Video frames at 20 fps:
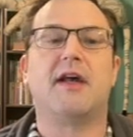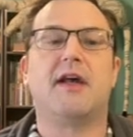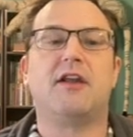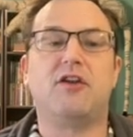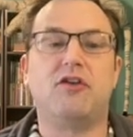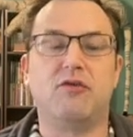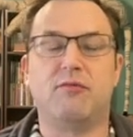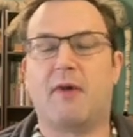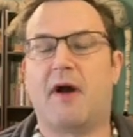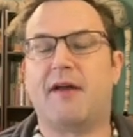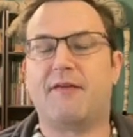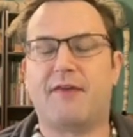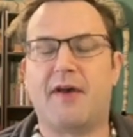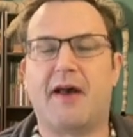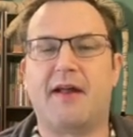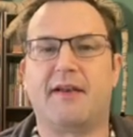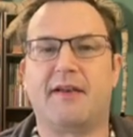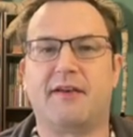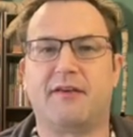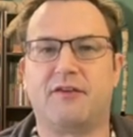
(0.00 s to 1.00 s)
you might have
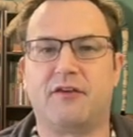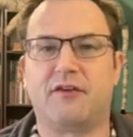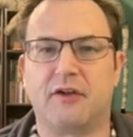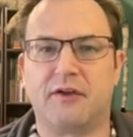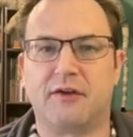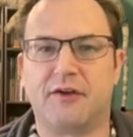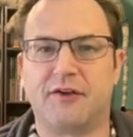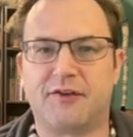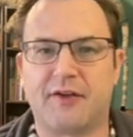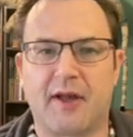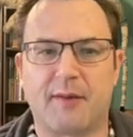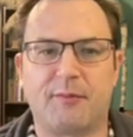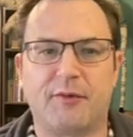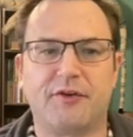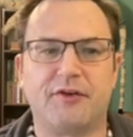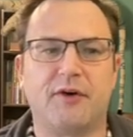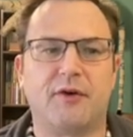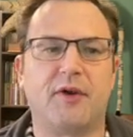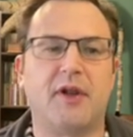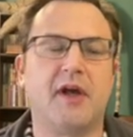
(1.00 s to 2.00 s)
had a delirious
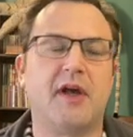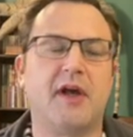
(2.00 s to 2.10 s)
episode.